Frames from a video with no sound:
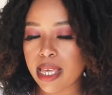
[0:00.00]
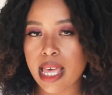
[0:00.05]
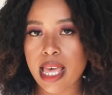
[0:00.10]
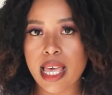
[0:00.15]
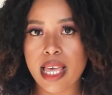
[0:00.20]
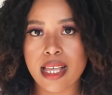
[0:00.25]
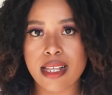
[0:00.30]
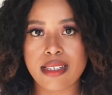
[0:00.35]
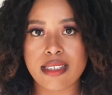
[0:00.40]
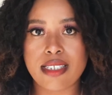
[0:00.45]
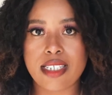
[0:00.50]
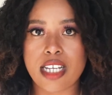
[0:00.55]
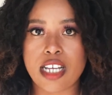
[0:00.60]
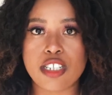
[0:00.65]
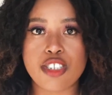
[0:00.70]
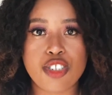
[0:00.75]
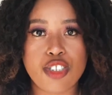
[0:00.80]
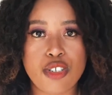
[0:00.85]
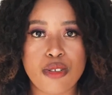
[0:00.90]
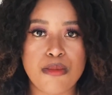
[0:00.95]
A
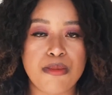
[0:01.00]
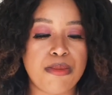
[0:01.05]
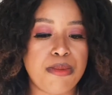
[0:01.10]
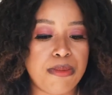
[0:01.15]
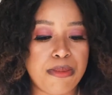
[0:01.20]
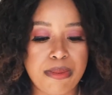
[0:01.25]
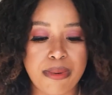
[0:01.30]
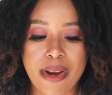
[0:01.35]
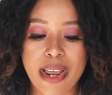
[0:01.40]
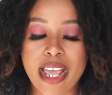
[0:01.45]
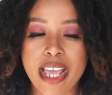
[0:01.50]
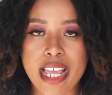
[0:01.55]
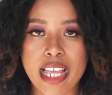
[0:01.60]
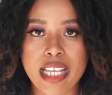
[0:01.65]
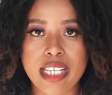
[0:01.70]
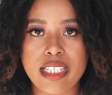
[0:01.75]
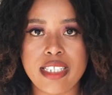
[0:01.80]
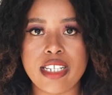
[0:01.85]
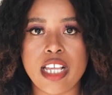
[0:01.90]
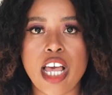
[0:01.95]
test tube
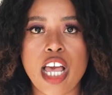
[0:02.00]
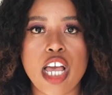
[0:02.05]
breaks